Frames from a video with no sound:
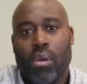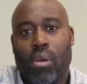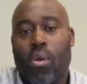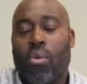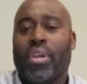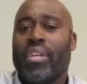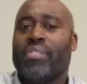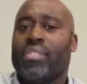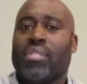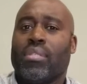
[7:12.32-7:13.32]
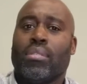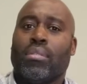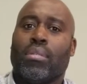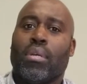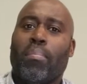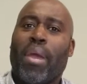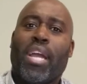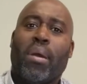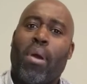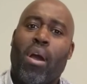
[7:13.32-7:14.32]
Or even to make
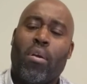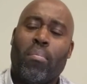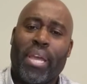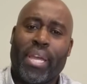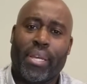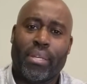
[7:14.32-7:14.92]
up my own bed.